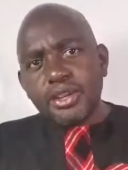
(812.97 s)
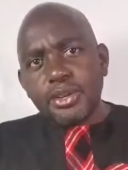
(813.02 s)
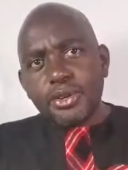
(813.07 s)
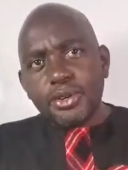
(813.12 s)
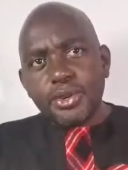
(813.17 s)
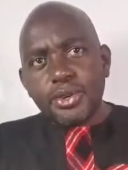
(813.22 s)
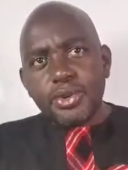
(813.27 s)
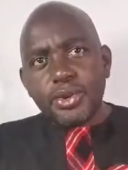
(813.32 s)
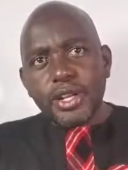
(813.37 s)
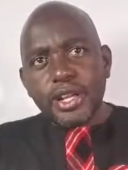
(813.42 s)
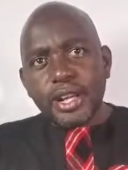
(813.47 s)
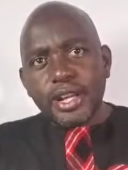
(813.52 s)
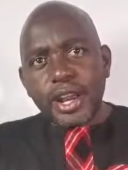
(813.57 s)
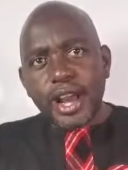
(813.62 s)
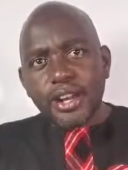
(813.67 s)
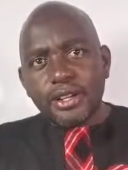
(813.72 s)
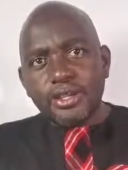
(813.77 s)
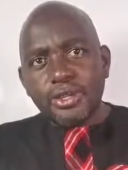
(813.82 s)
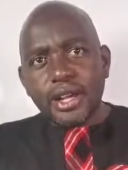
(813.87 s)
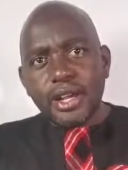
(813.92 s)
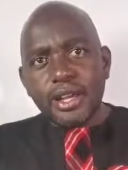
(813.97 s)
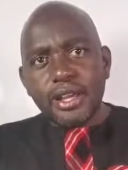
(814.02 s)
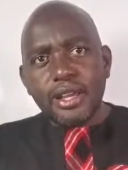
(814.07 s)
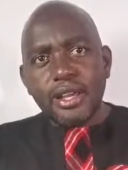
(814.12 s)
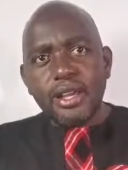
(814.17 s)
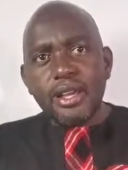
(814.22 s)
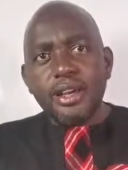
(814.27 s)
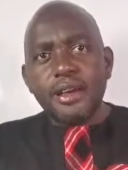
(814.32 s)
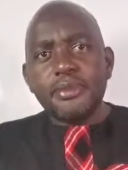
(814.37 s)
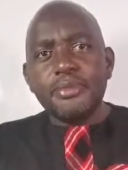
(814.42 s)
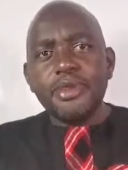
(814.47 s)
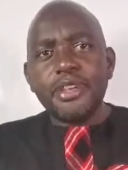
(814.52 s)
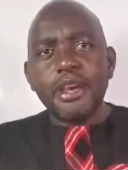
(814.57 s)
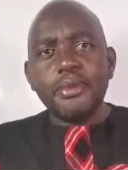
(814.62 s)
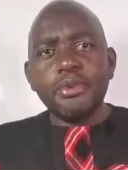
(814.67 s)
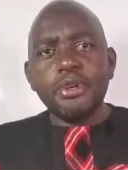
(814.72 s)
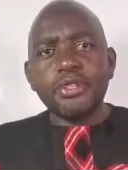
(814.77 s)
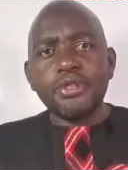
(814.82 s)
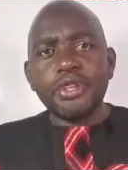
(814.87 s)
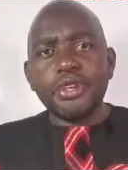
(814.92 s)
you know, we can actually be
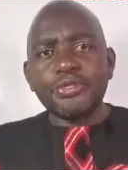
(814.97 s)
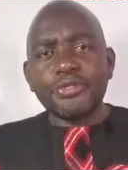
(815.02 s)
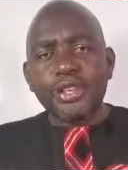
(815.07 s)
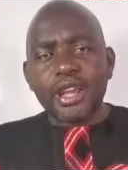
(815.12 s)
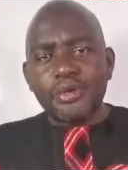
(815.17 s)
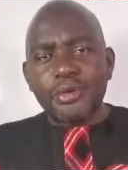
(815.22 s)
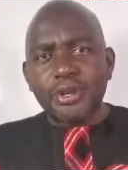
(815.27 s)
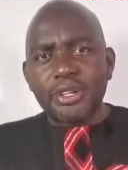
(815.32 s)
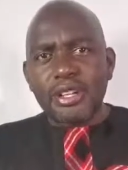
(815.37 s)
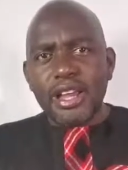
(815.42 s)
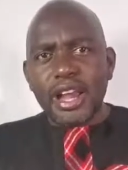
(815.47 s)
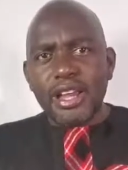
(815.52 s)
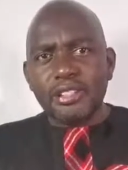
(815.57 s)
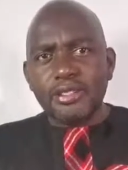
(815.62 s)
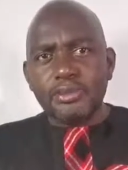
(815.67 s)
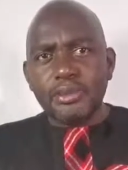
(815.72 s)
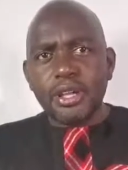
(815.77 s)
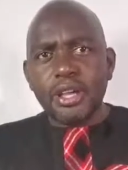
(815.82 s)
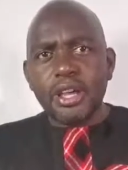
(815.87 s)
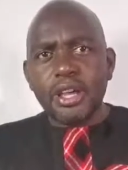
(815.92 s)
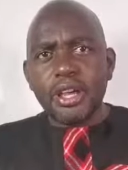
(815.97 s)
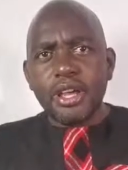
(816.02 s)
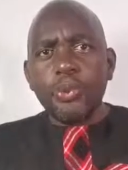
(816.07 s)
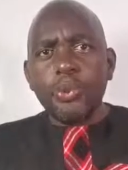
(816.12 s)
able to, if somebody asked me,